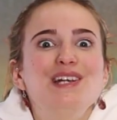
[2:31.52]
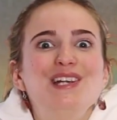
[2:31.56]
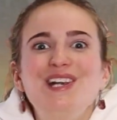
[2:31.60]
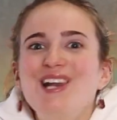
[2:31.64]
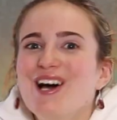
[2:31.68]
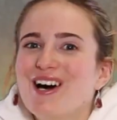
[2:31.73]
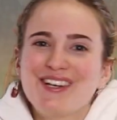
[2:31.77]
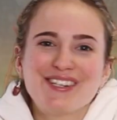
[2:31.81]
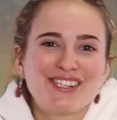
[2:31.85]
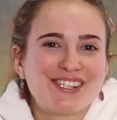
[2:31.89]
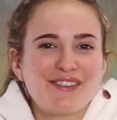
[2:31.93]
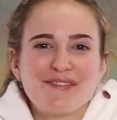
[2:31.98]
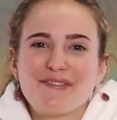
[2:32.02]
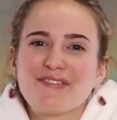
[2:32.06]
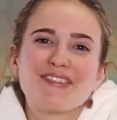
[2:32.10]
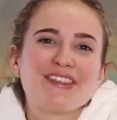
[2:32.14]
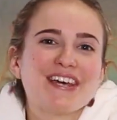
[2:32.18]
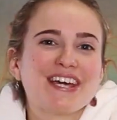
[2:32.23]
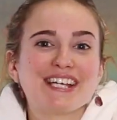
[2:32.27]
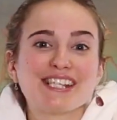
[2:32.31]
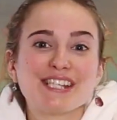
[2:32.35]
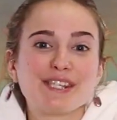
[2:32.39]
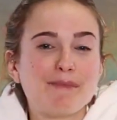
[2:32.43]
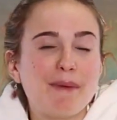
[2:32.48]
lots of
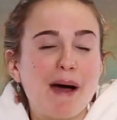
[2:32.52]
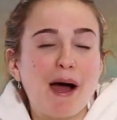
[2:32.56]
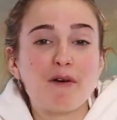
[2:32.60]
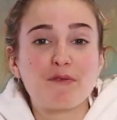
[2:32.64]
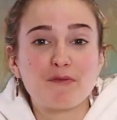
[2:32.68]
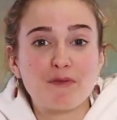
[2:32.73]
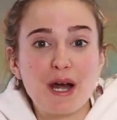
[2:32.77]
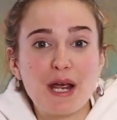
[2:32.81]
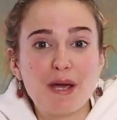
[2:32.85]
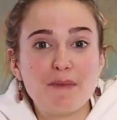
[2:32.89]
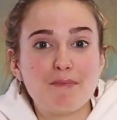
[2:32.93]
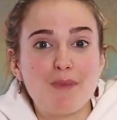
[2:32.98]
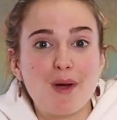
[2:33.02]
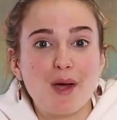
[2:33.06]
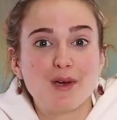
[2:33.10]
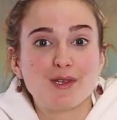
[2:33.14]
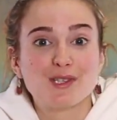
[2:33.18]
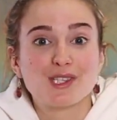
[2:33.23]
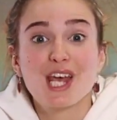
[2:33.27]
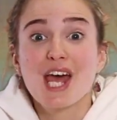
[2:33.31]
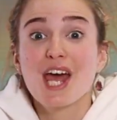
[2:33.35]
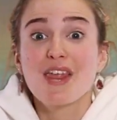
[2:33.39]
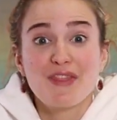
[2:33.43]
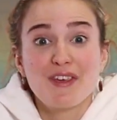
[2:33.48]
things about
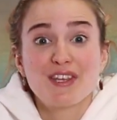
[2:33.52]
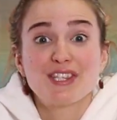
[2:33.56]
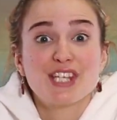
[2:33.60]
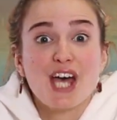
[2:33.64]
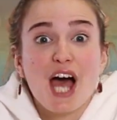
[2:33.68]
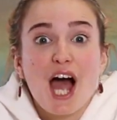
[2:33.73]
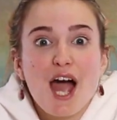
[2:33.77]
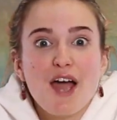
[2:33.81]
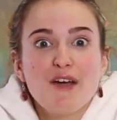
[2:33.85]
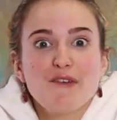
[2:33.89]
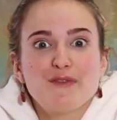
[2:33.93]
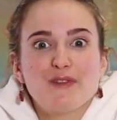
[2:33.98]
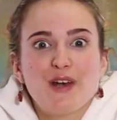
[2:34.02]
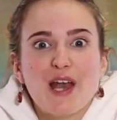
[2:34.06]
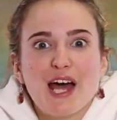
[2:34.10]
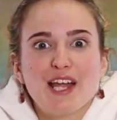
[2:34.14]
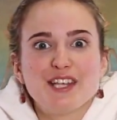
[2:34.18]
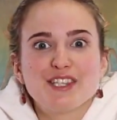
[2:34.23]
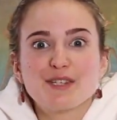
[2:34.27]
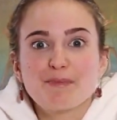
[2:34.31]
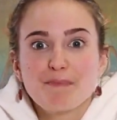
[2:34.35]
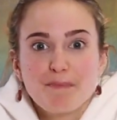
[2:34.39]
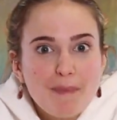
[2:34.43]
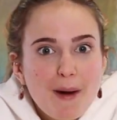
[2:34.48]
rainbows that I've
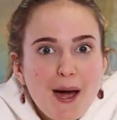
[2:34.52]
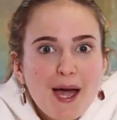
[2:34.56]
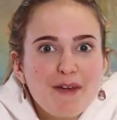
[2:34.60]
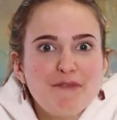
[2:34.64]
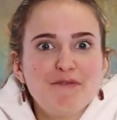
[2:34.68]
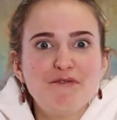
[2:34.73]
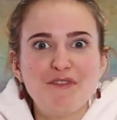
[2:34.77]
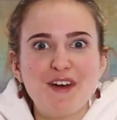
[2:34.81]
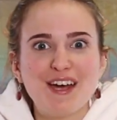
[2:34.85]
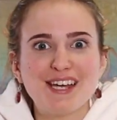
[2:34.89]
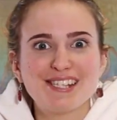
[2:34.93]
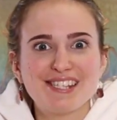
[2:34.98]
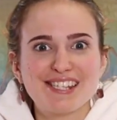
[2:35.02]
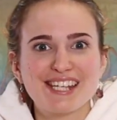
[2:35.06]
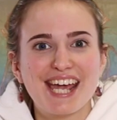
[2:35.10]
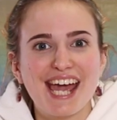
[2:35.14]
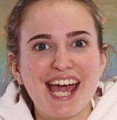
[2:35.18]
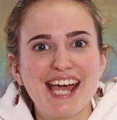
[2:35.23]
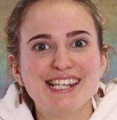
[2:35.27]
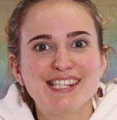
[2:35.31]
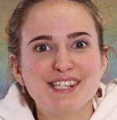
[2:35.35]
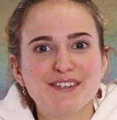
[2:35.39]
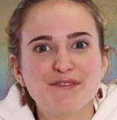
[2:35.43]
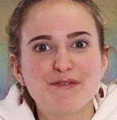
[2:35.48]
learnt by
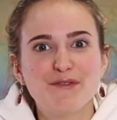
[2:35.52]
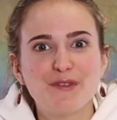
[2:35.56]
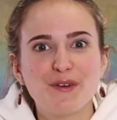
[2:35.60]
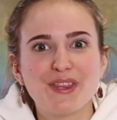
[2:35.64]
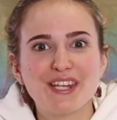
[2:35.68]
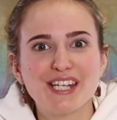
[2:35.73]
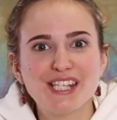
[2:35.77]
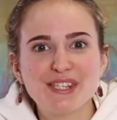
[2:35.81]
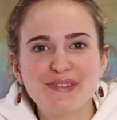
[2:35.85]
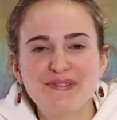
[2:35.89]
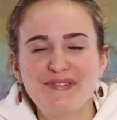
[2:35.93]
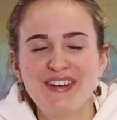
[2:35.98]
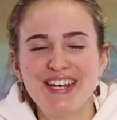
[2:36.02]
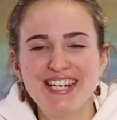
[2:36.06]
investigating for this